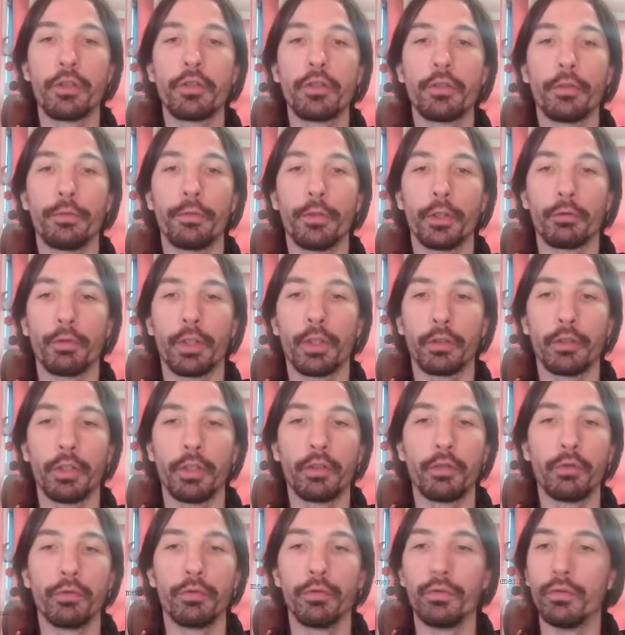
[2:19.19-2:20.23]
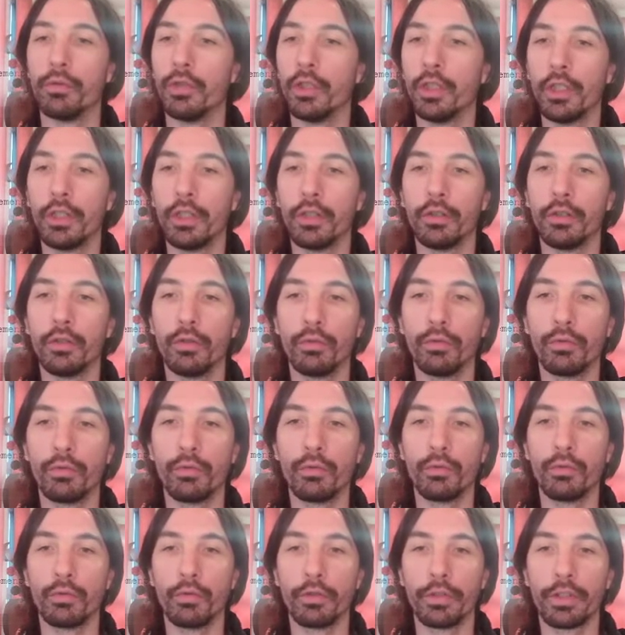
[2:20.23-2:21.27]
So first we are going to do
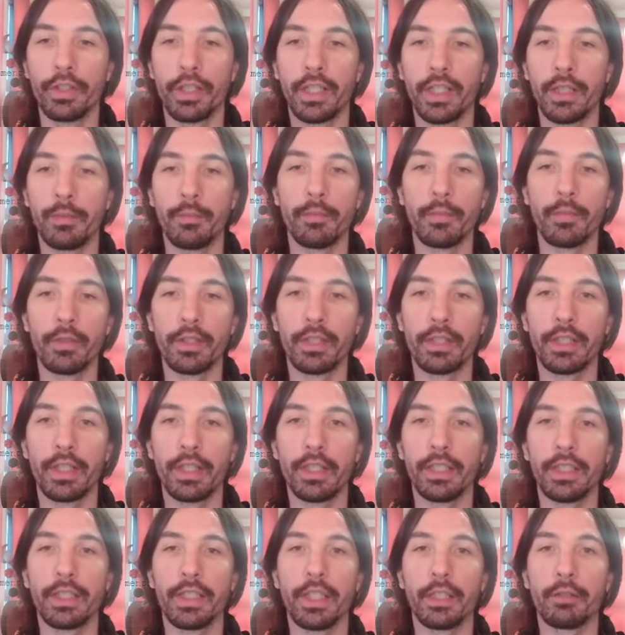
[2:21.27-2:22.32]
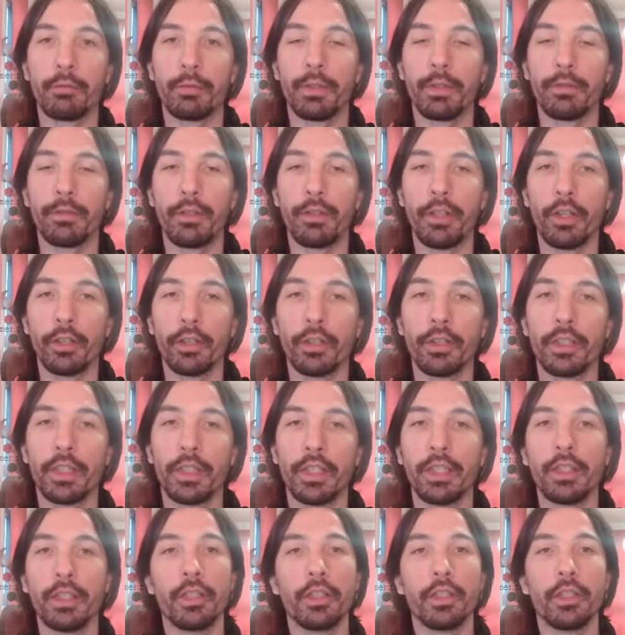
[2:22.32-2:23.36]
the same things that we've done
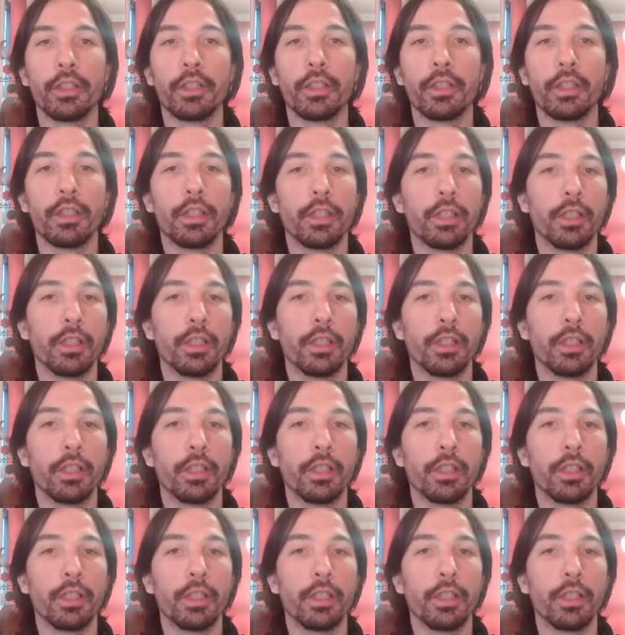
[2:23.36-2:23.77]
in the